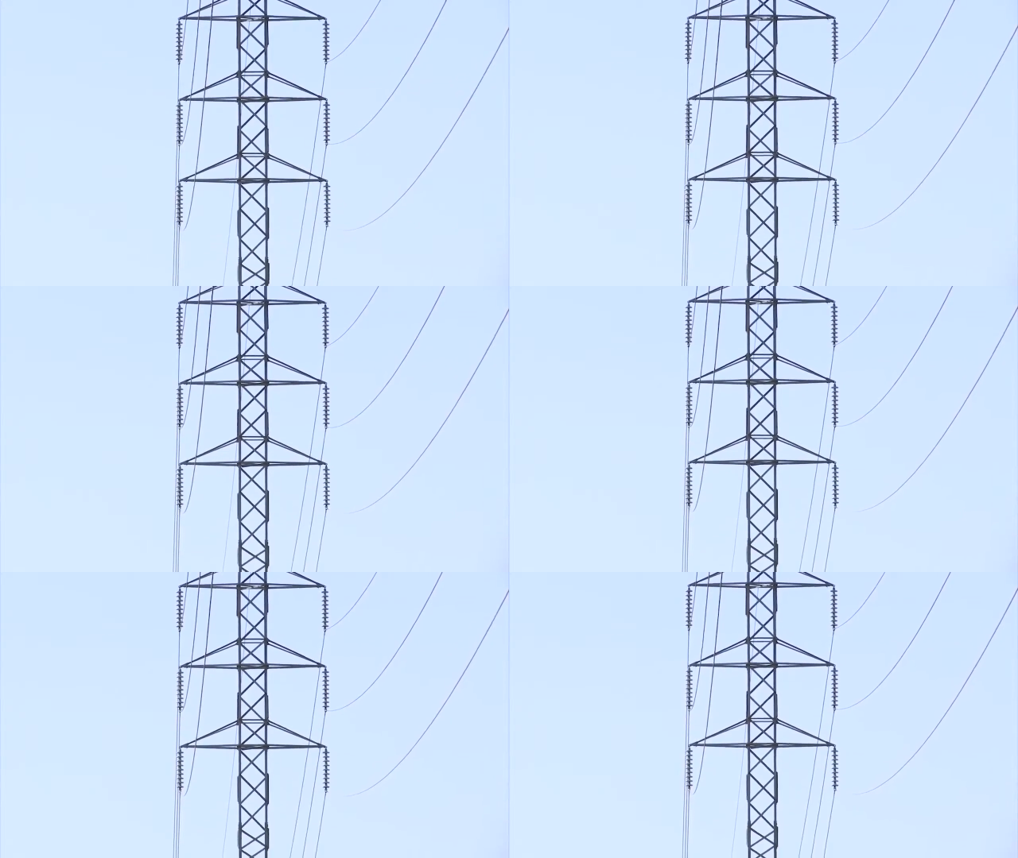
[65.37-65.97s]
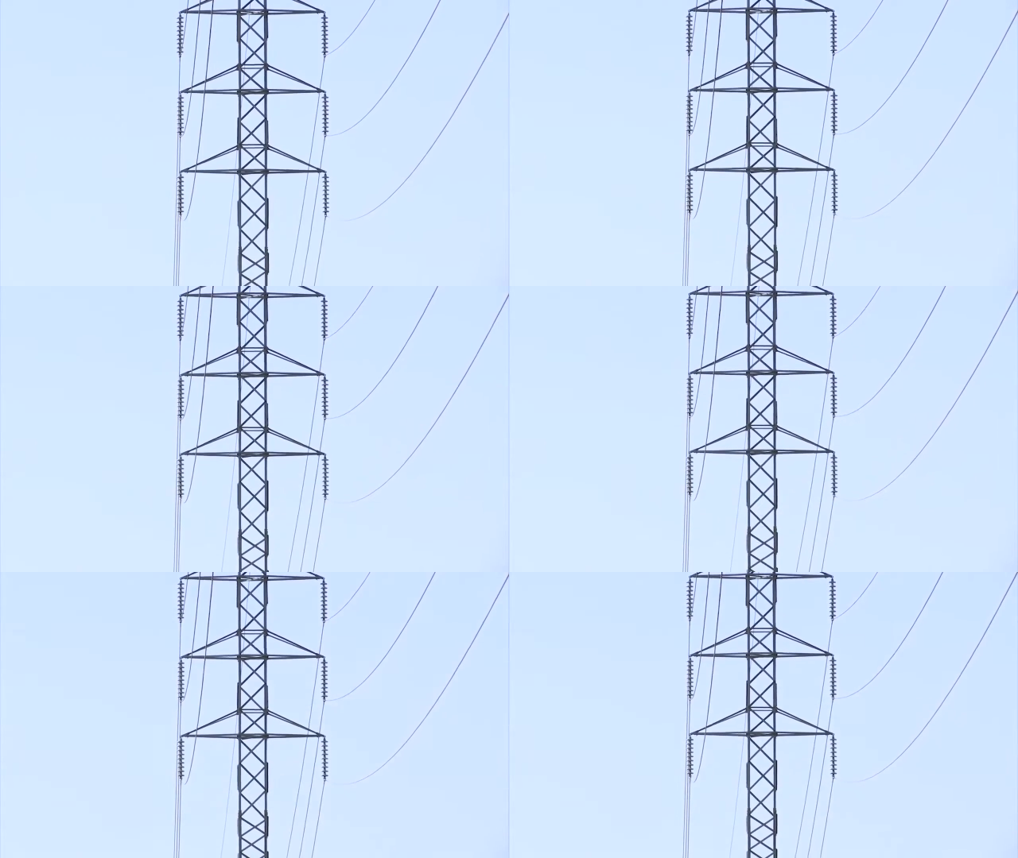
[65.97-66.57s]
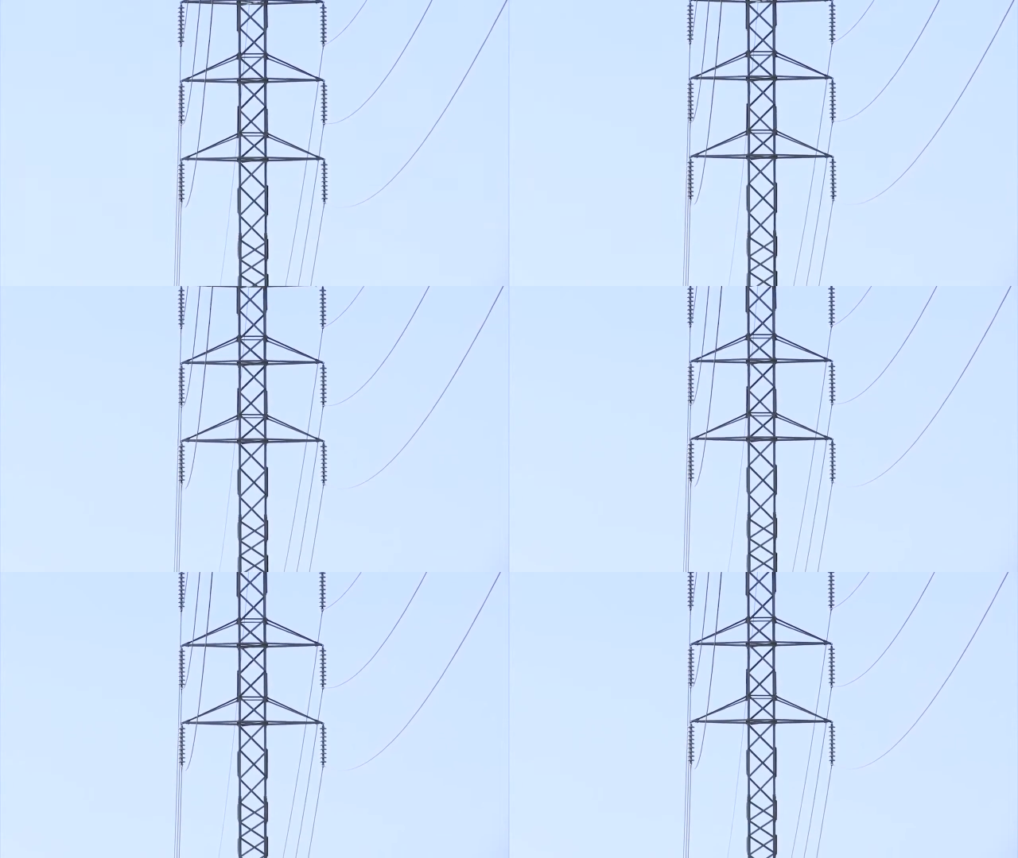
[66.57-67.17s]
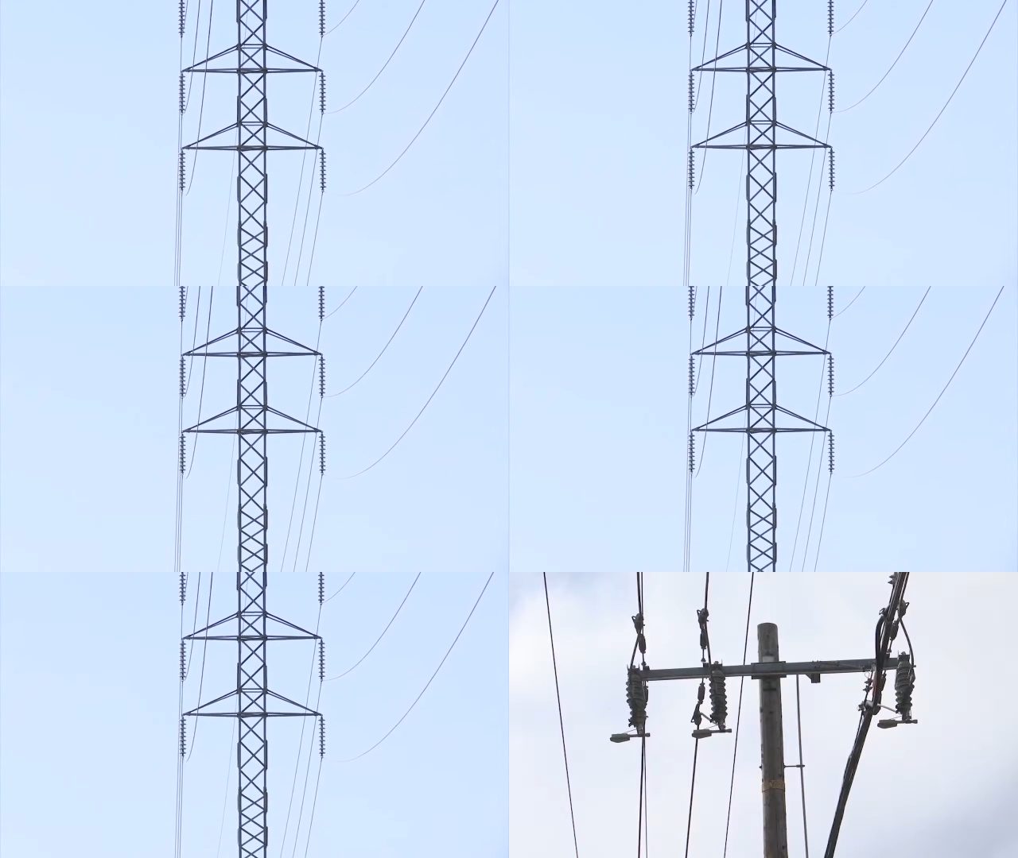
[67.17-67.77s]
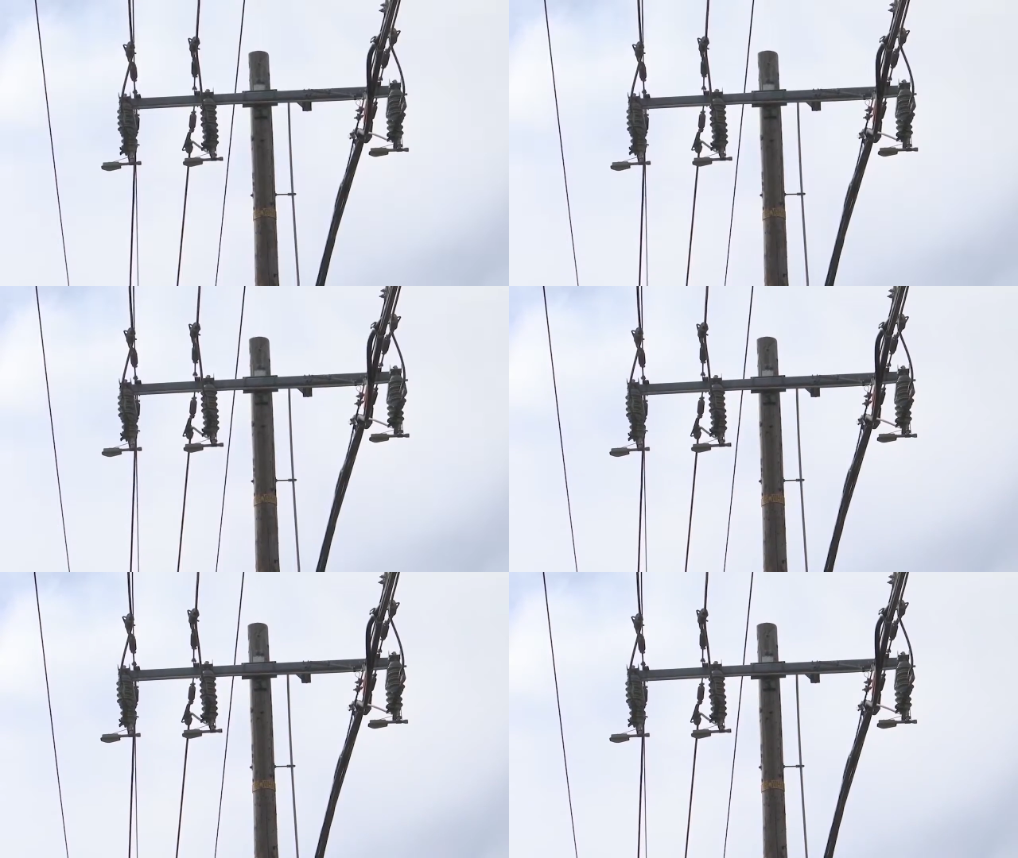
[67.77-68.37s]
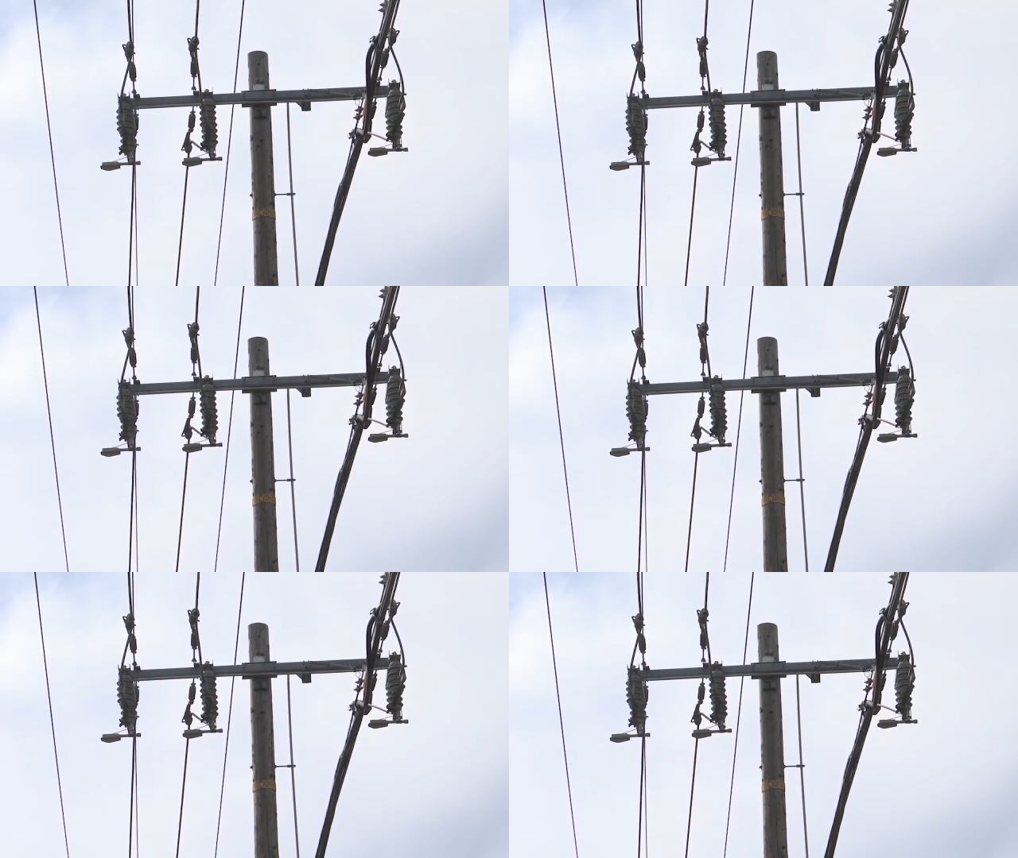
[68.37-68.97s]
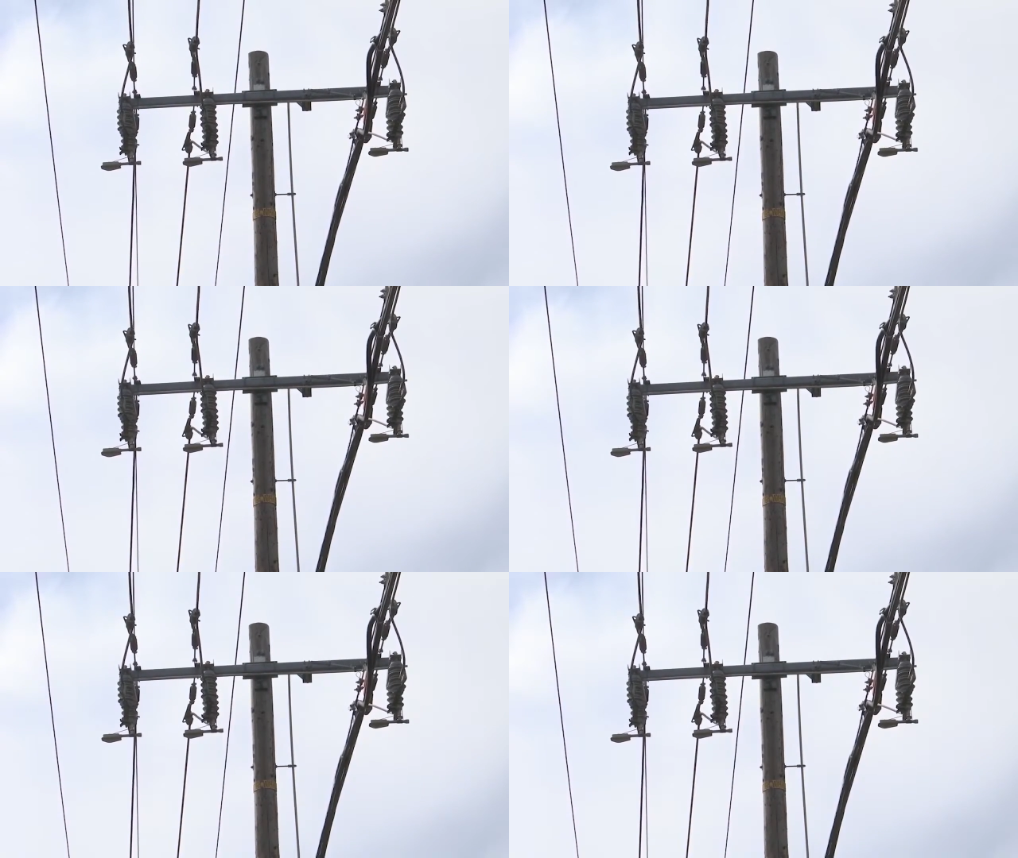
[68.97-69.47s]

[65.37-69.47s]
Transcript: No face is visible, so there are no lips to read.